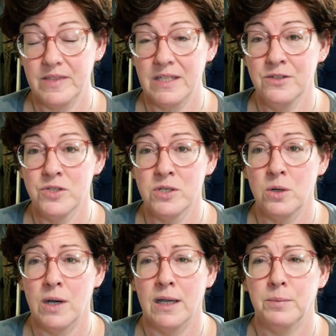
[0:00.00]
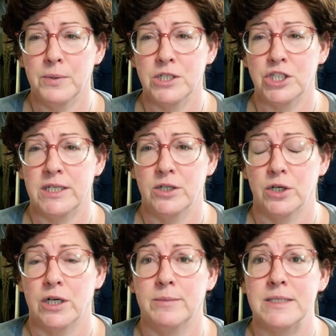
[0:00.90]
So I appreciate your
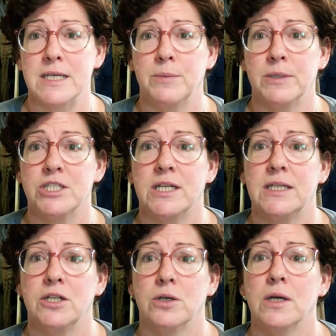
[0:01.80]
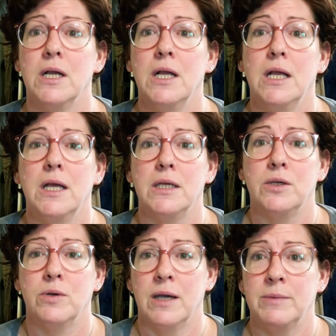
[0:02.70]
comments. I appreciate you
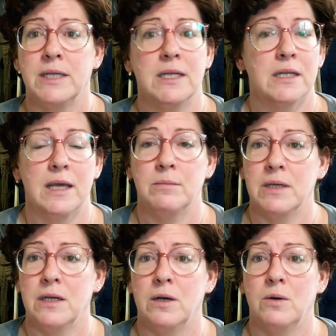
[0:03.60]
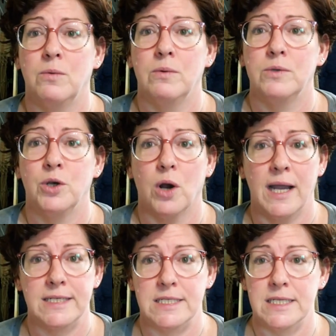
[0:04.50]
coming in and letting me know your
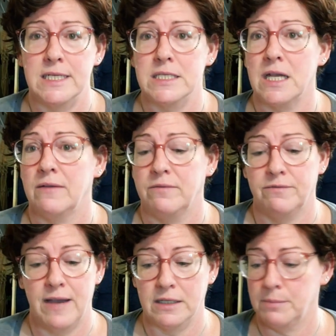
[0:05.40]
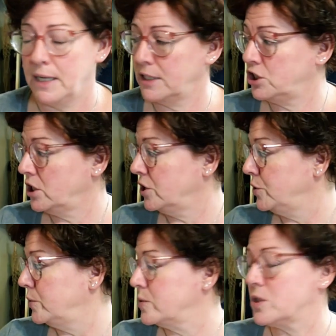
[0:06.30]
ideas. In fact, my
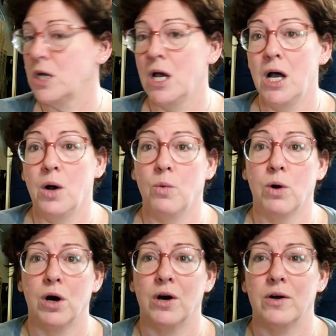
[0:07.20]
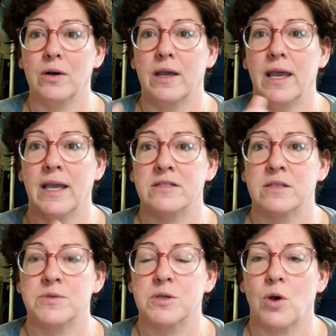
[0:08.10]
chagoos were a
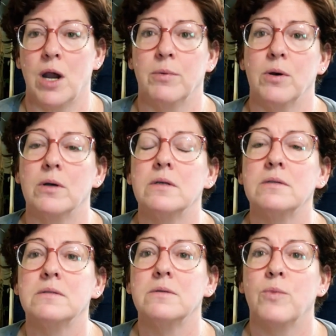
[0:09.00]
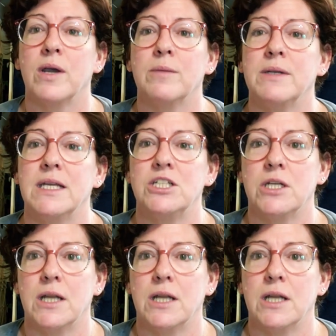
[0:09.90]
subscriber recommendation.